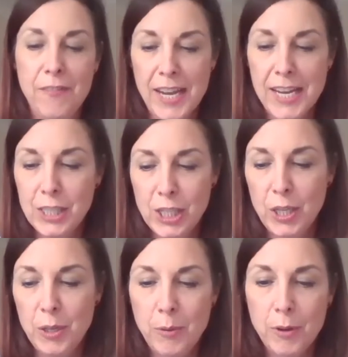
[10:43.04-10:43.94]
phase
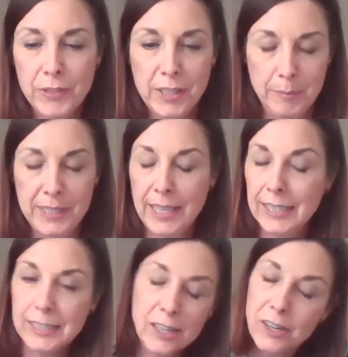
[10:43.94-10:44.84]
2 of Somerset
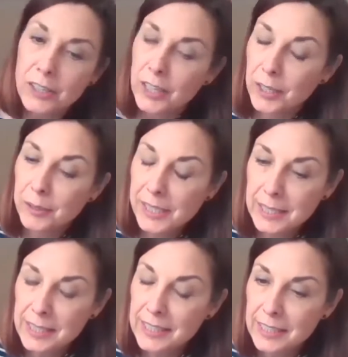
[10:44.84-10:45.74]
Escargot
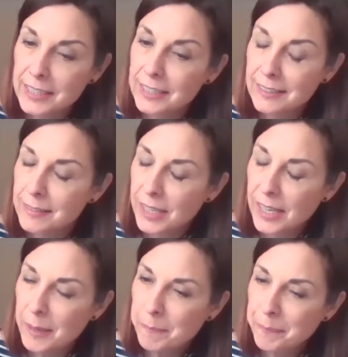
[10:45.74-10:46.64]
is
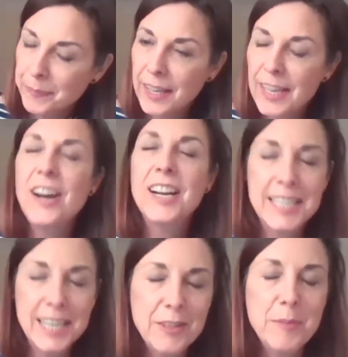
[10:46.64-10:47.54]
an
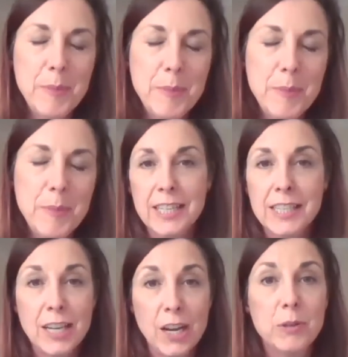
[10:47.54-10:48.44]
idea at the moment
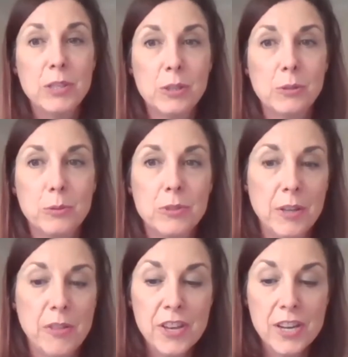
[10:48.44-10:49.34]
is a slow
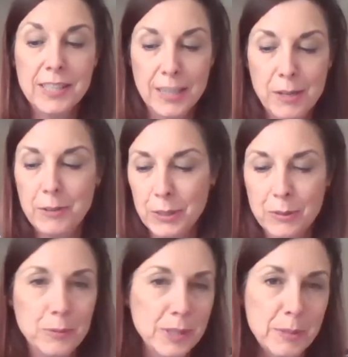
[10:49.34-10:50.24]
school. So the slow
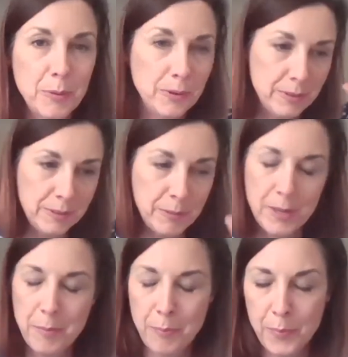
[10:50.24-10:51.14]
school is what
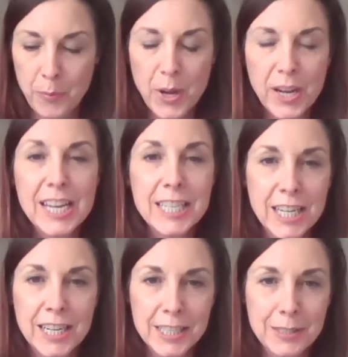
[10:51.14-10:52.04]
with the working
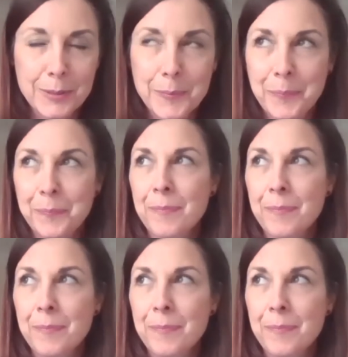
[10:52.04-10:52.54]
title,